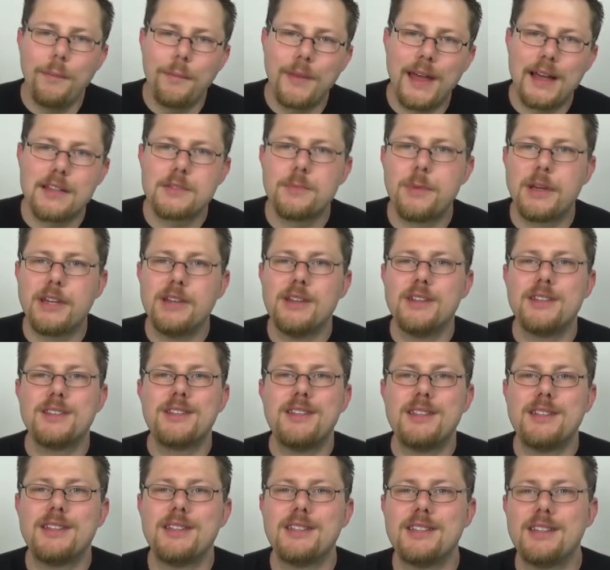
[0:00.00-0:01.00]
that's because
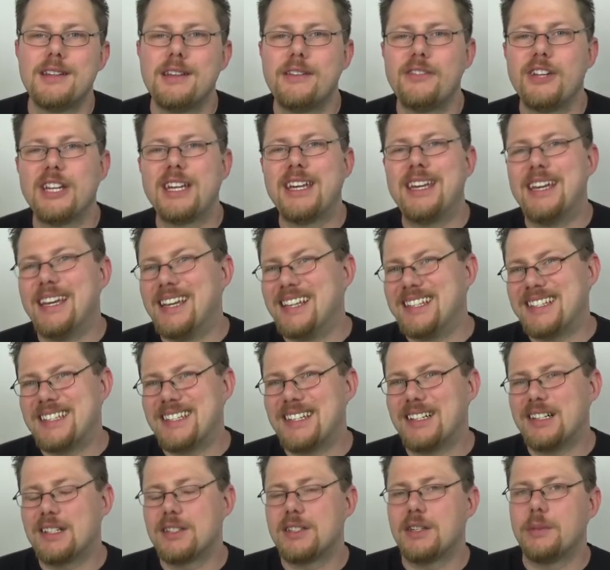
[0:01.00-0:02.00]
this is another
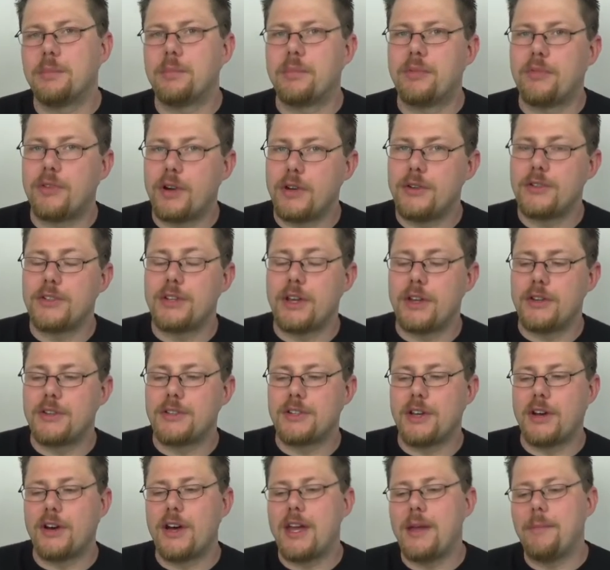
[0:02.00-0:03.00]
Kickstarter
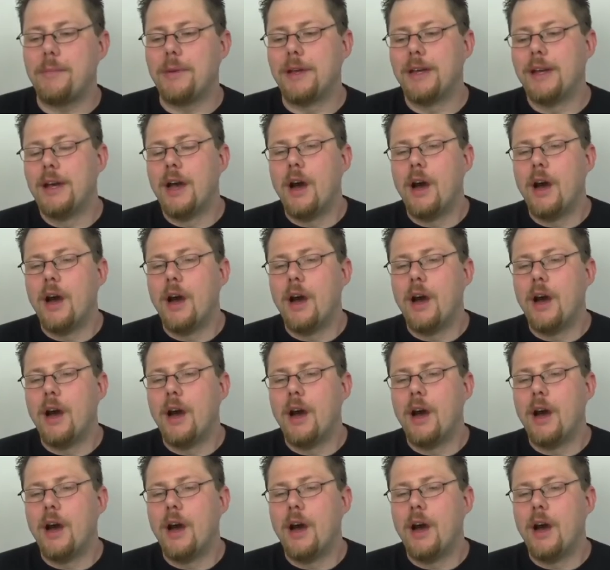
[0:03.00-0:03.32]
prototype.